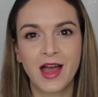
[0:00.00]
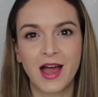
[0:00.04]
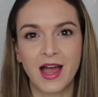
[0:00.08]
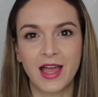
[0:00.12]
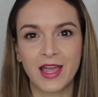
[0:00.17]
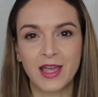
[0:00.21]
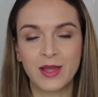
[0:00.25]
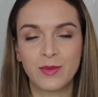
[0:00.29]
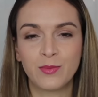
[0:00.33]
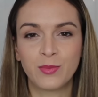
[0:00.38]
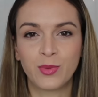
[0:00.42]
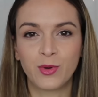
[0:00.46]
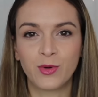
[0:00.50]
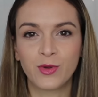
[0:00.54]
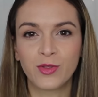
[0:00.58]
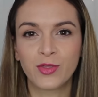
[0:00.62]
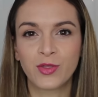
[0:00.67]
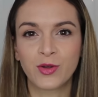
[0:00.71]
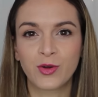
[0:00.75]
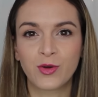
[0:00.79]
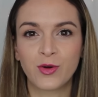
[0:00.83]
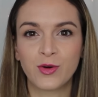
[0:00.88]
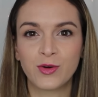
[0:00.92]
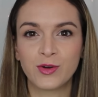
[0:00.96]
I hit both
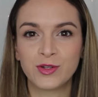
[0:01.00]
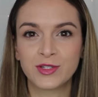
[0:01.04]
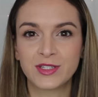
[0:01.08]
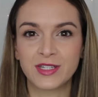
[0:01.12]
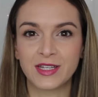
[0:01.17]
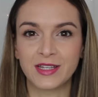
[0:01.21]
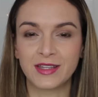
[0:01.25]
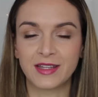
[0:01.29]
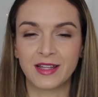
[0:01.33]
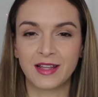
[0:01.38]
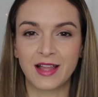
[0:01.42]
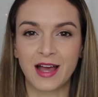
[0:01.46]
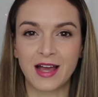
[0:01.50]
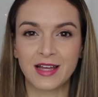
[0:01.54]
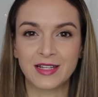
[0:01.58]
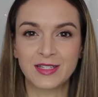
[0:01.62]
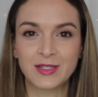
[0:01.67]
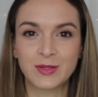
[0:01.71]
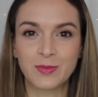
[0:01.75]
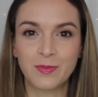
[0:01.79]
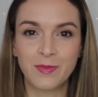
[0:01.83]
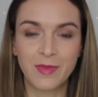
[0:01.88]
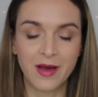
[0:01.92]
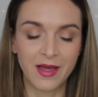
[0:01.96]
the goals in the
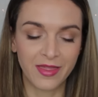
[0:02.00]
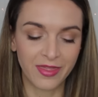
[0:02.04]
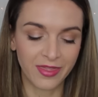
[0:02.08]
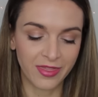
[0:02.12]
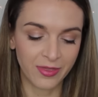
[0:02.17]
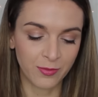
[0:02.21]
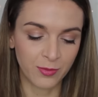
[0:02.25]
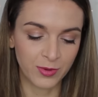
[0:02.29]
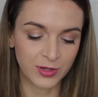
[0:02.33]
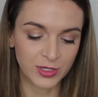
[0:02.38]
last month,